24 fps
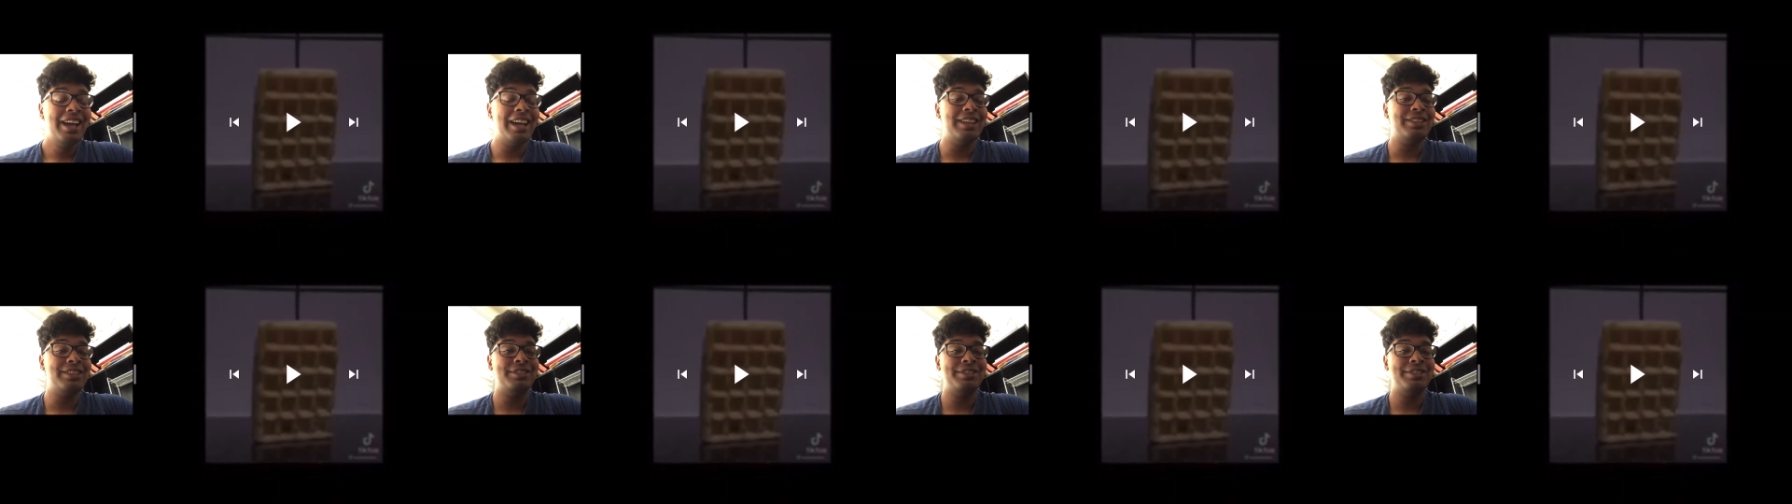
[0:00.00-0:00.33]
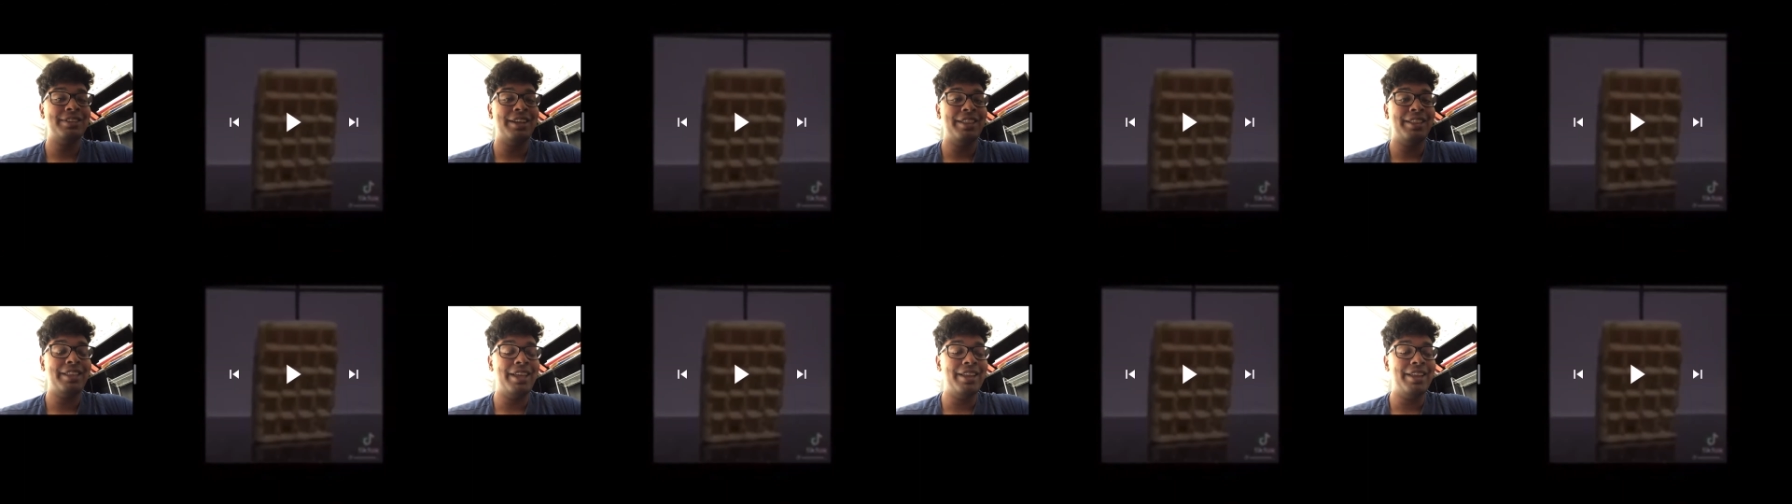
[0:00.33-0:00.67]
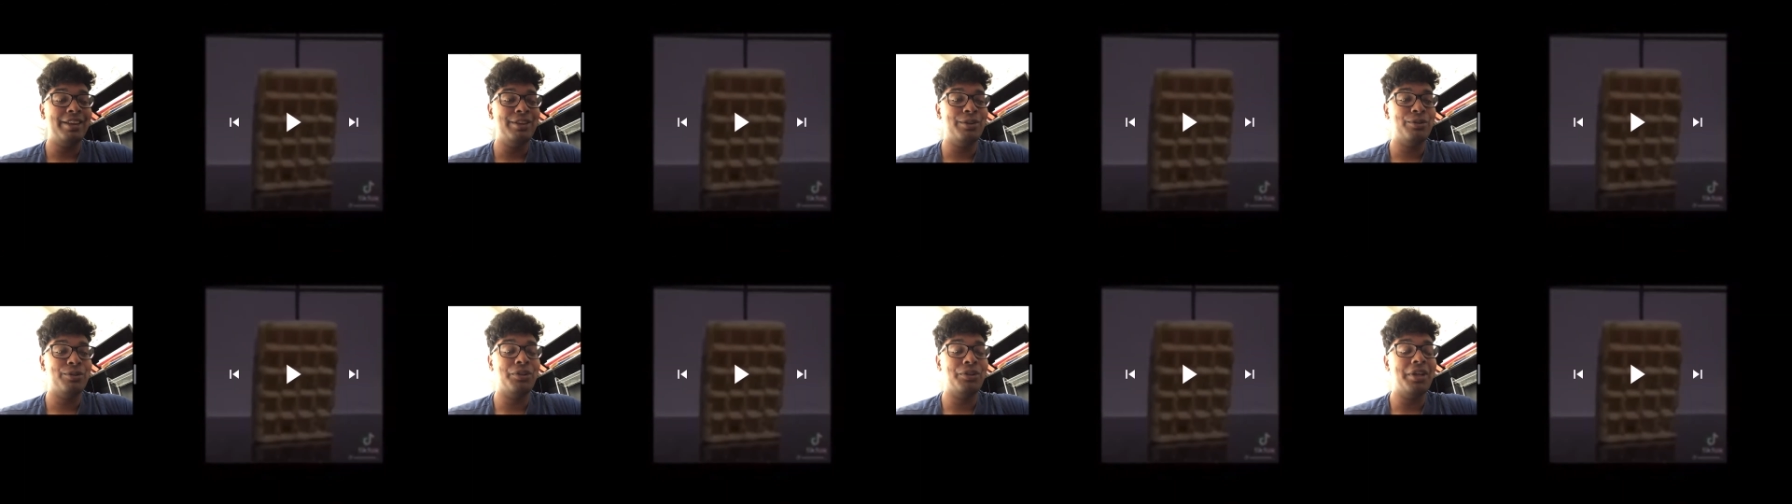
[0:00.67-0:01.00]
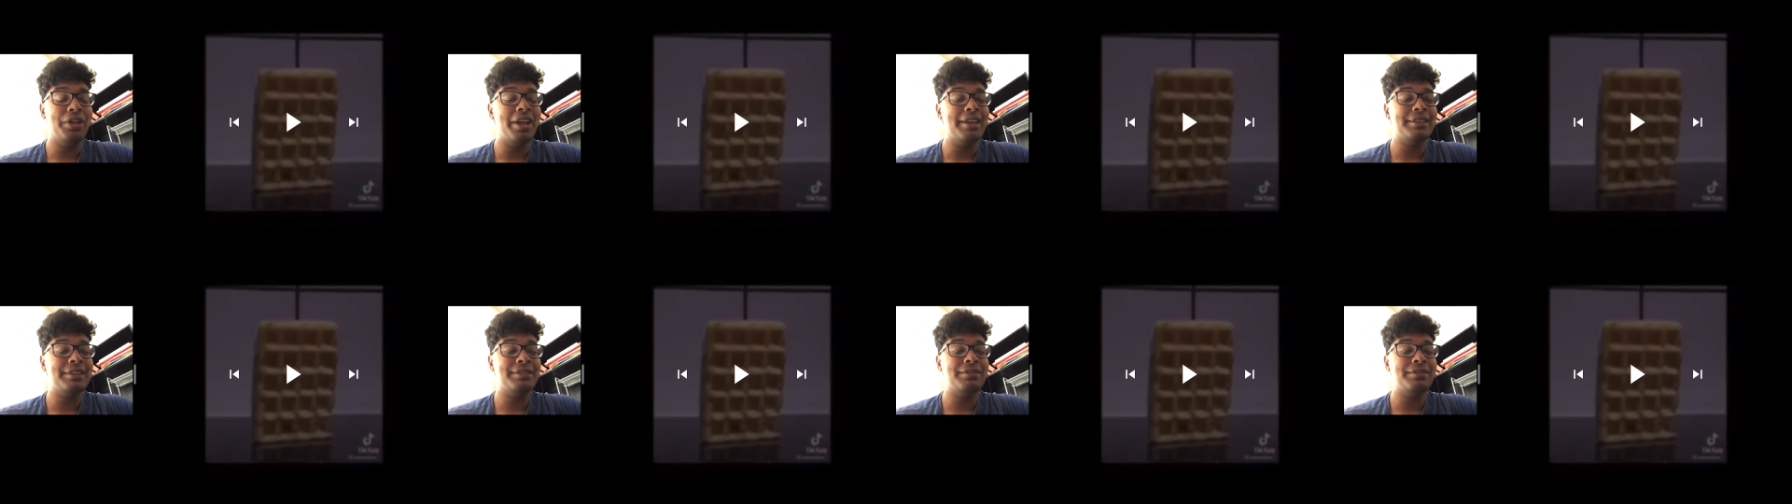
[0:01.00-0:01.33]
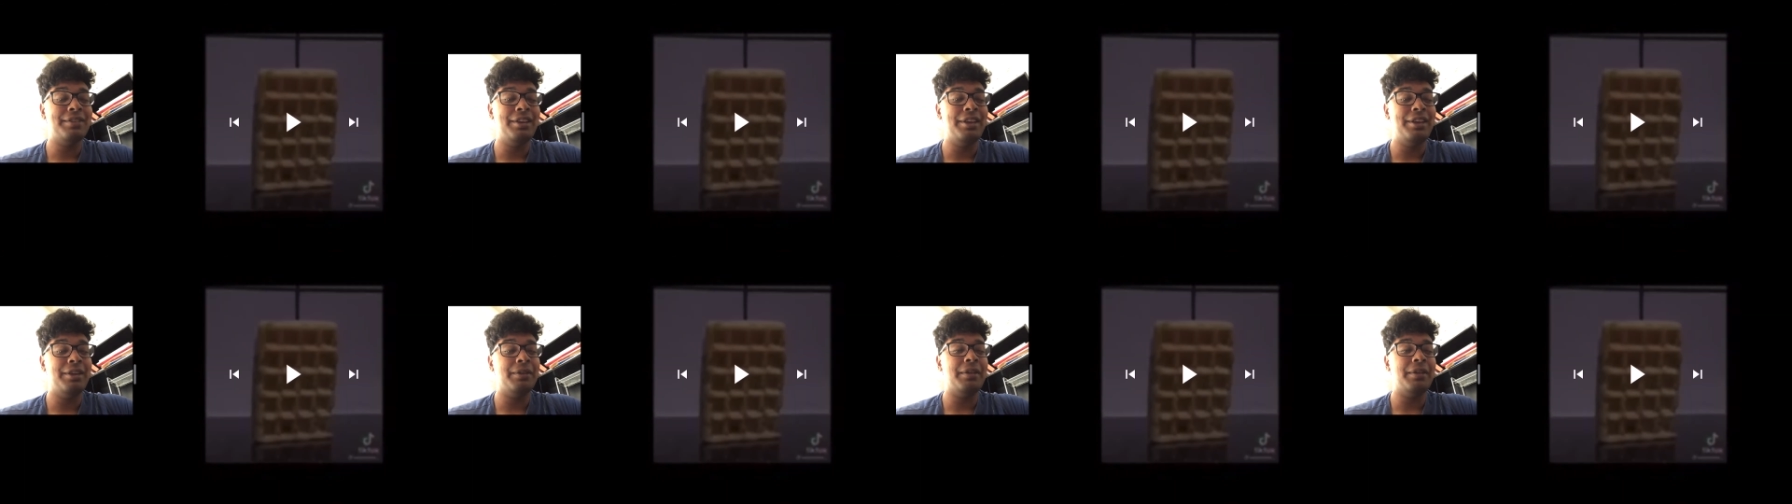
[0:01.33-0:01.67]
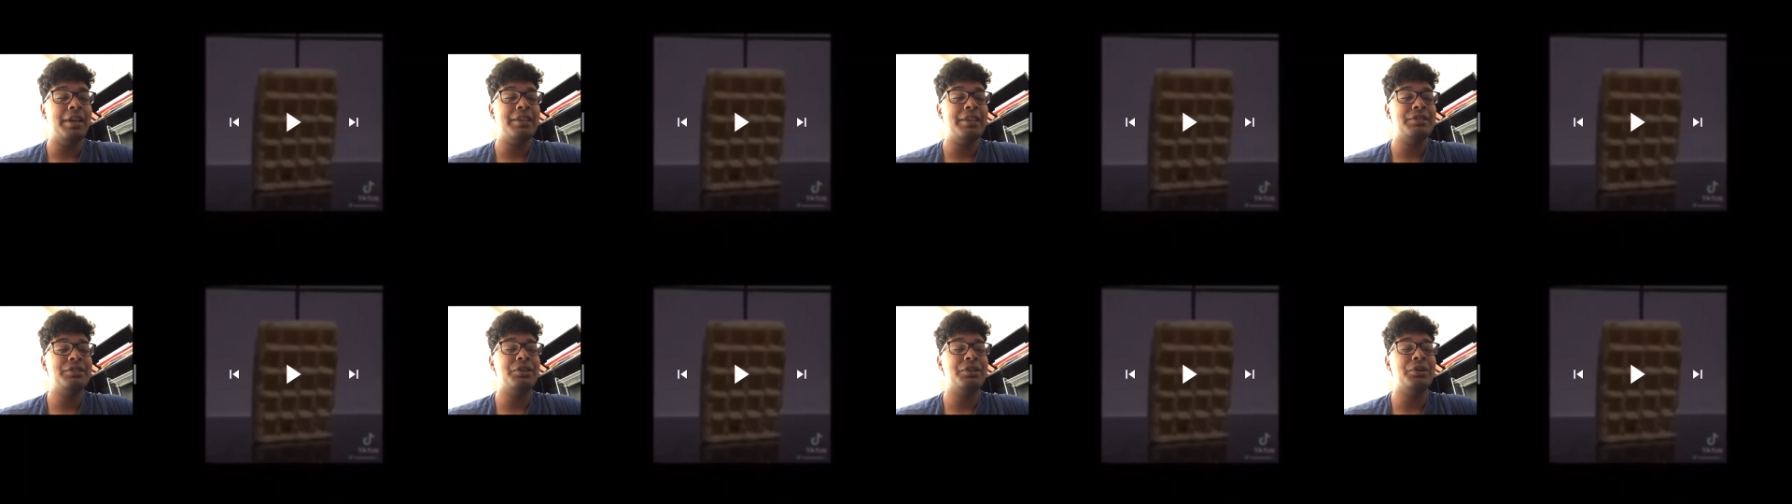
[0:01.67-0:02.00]
saw that in your last video.
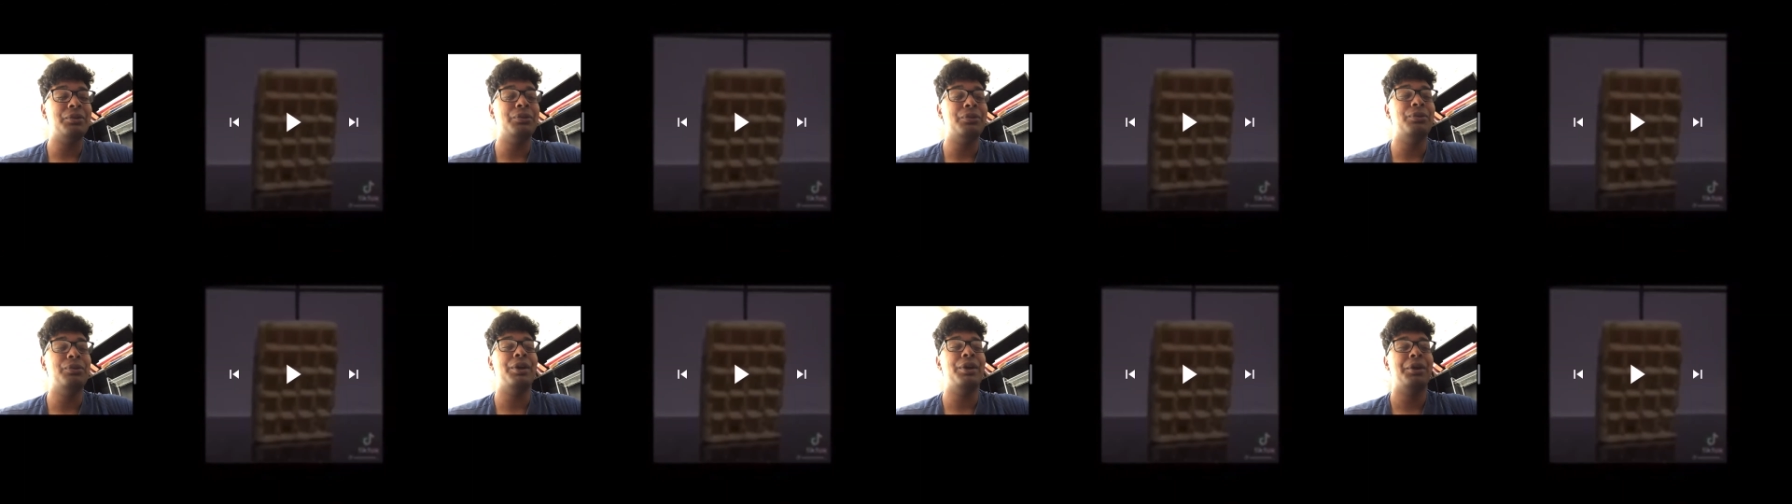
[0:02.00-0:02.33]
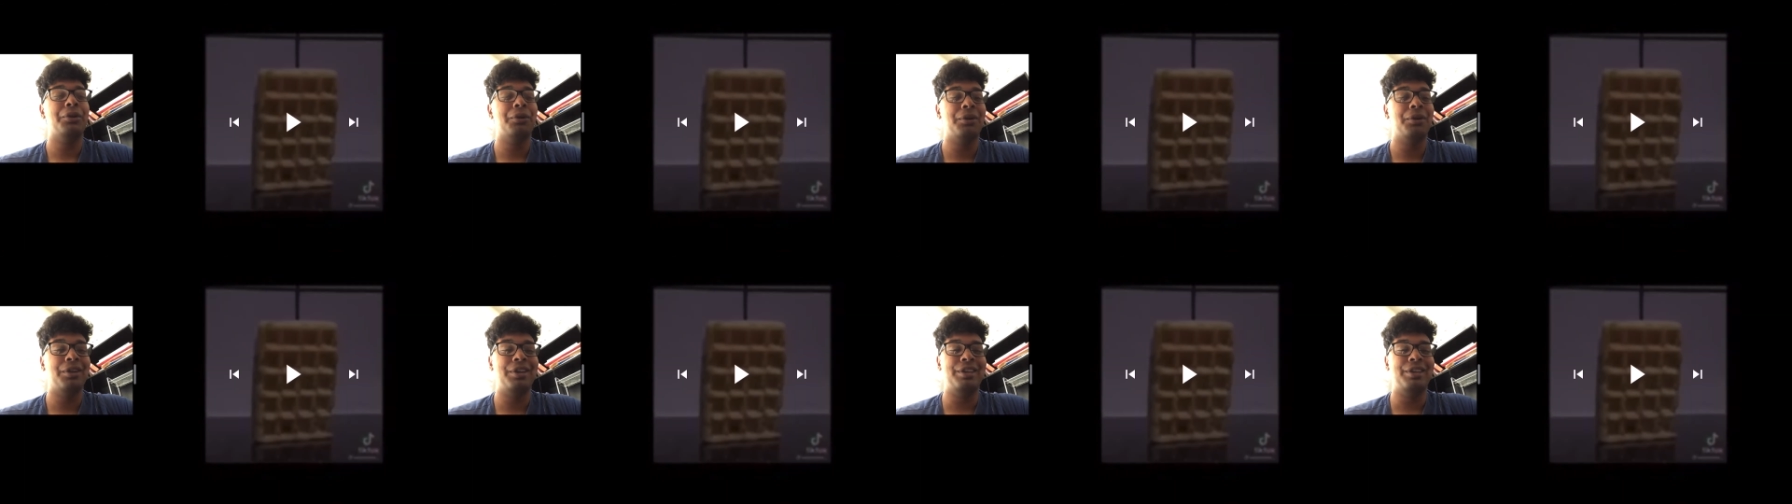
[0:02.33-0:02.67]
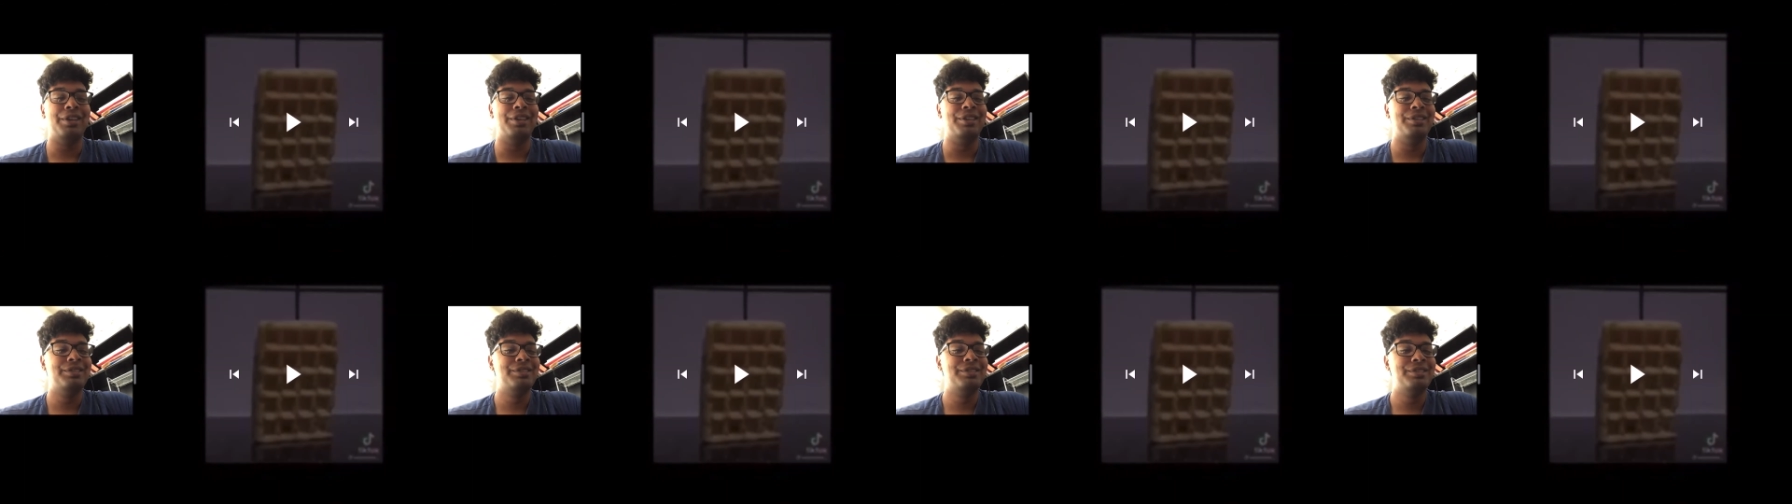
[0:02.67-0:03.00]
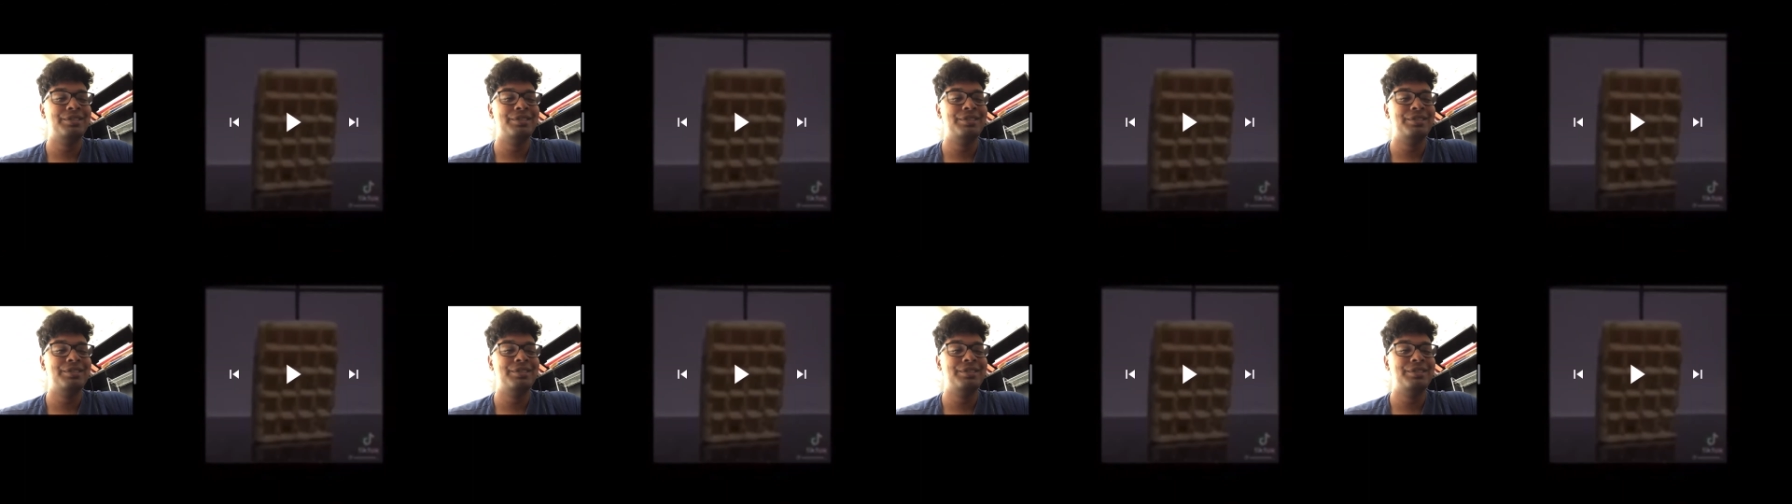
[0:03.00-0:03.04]
That's hilarious.